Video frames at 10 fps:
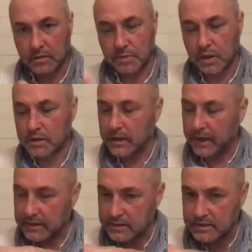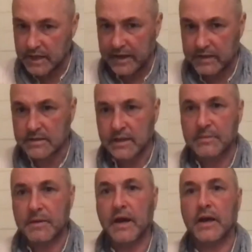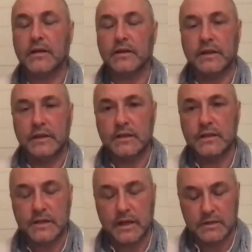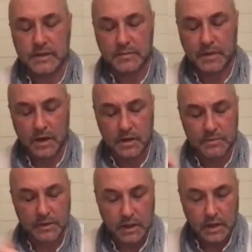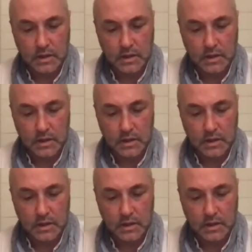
but on the exact same hand, in the exact same argument,